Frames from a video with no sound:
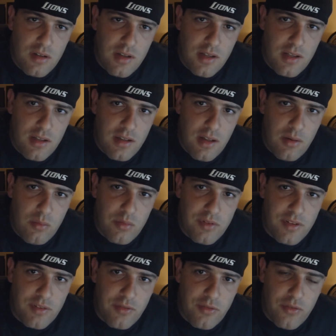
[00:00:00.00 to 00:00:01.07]
That
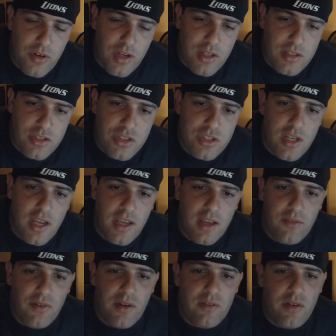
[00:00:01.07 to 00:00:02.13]
was a freaking shank
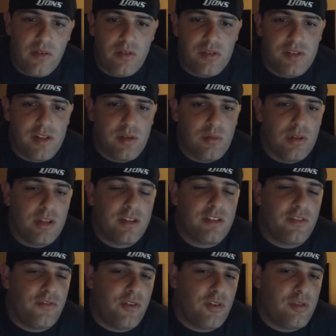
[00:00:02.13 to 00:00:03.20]
if I've ever seen. At least
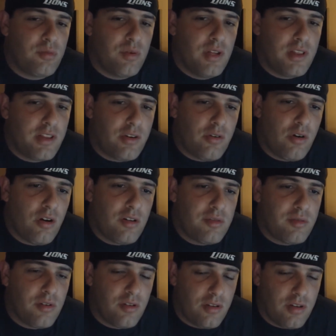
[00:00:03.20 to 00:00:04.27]
the first one hit the
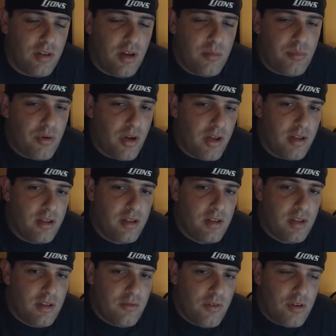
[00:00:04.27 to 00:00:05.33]
cross or the upright.
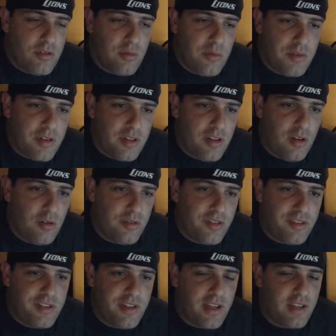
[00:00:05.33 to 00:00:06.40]
First one was close.
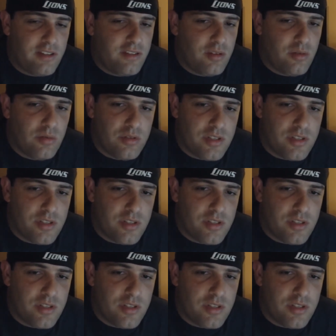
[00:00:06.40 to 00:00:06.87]
The second 2